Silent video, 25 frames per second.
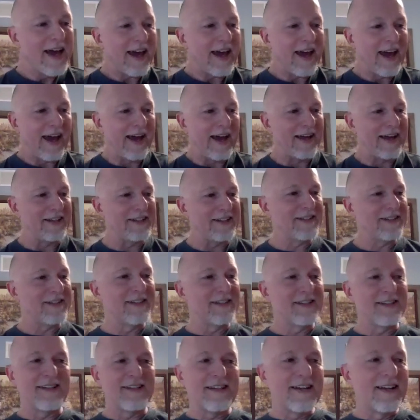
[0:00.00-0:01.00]

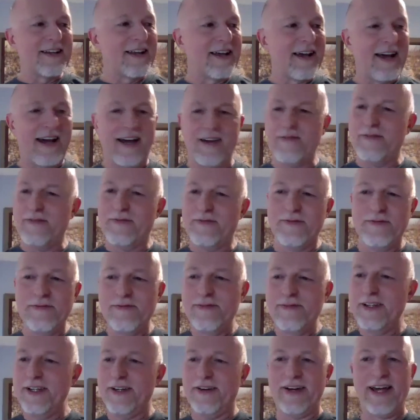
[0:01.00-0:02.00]
And I've,
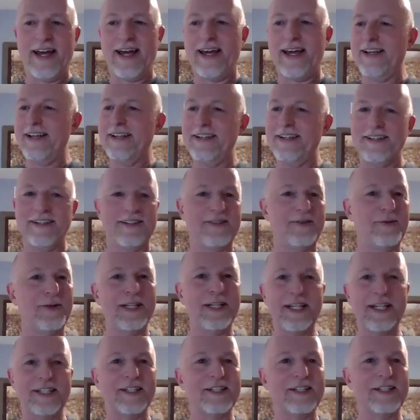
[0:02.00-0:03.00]
hey,
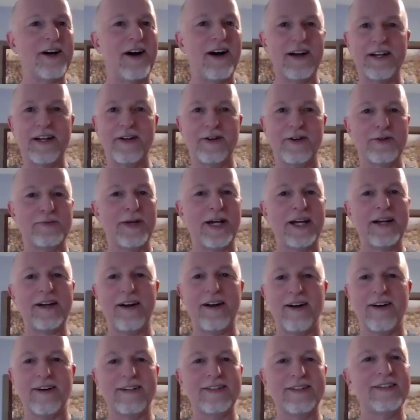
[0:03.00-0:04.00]
we need to talk. Here's my
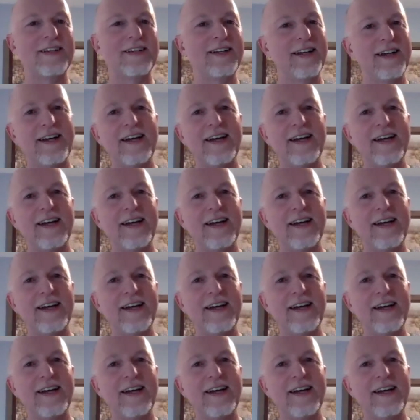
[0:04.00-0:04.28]
card,